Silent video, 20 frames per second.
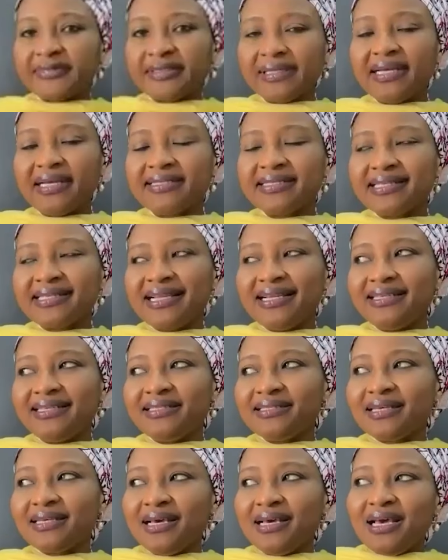
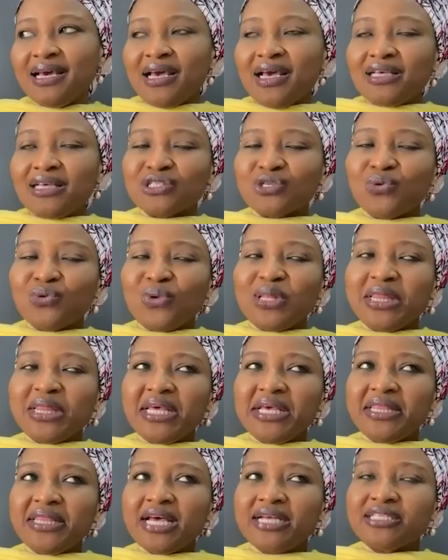Excellent. So, one
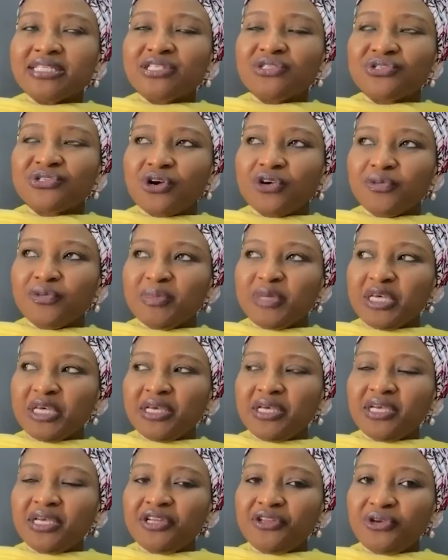thing that struck
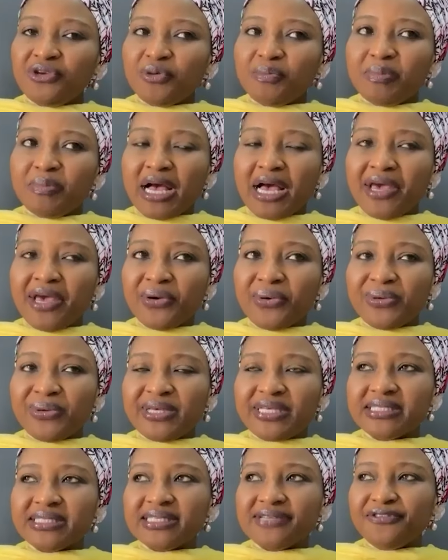me in your bio
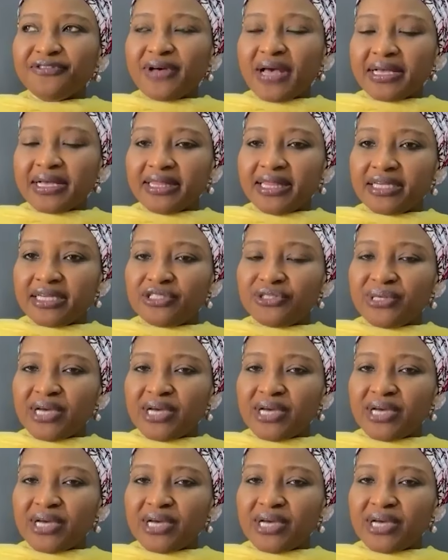is the fact that